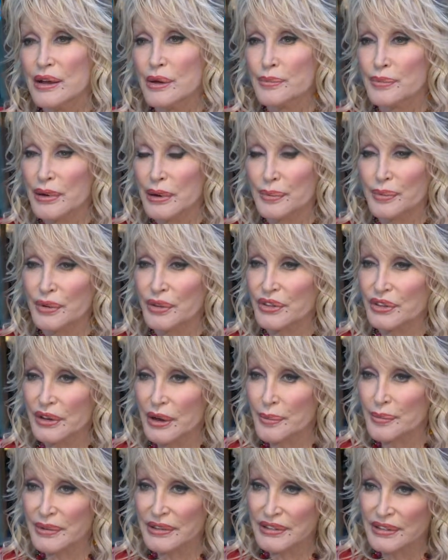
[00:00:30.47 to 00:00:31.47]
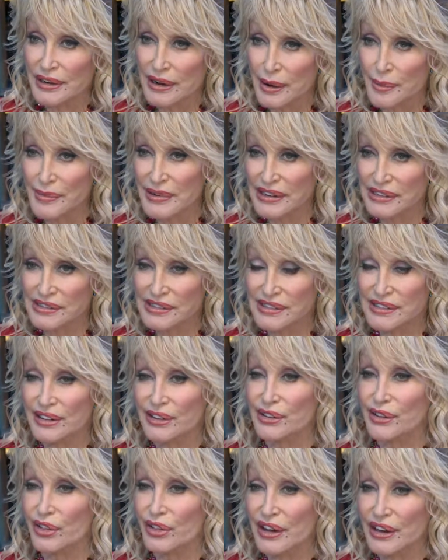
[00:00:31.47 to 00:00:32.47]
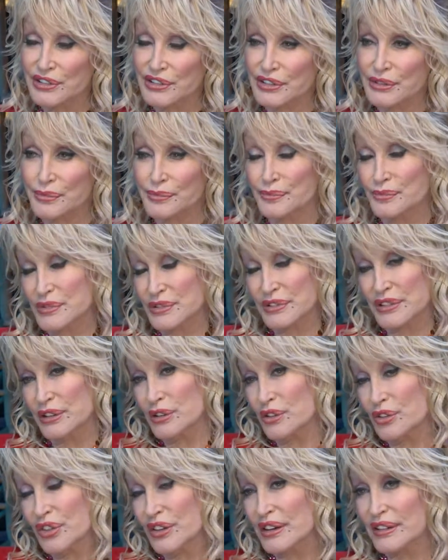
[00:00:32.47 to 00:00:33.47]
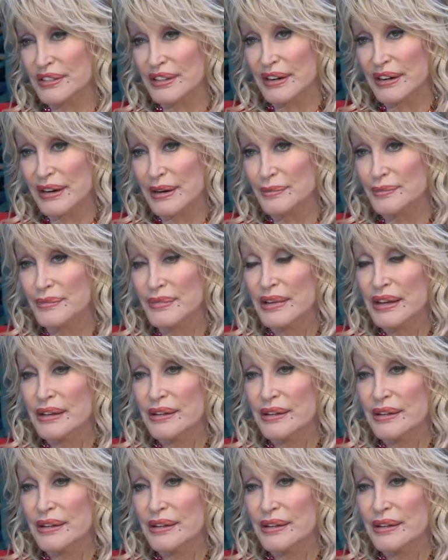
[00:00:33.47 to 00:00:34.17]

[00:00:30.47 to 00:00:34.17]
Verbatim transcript: people, the up and comings and all that to still think that I'm,